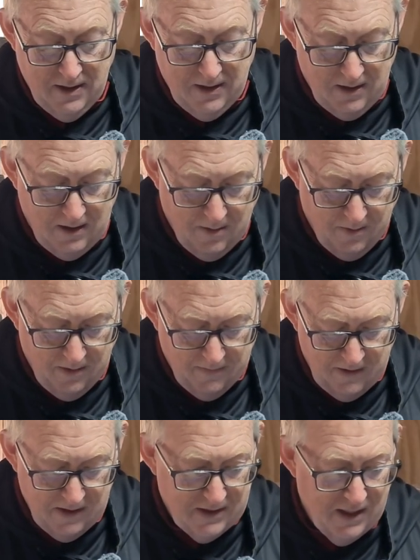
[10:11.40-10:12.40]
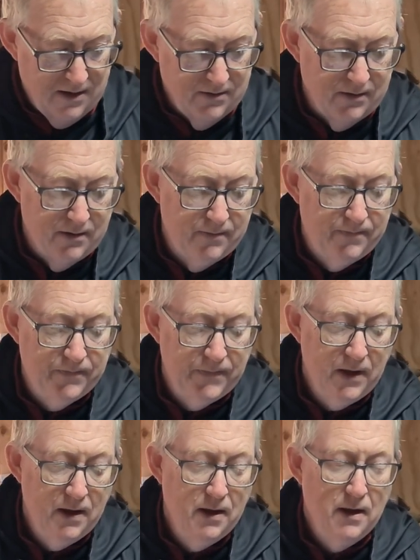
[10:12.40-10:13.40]
Take a couple of these out.
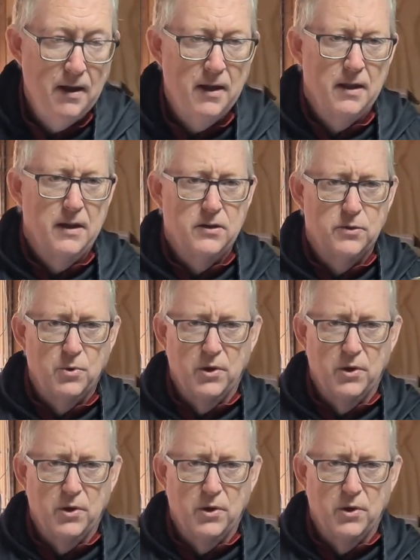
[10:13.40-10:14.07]
This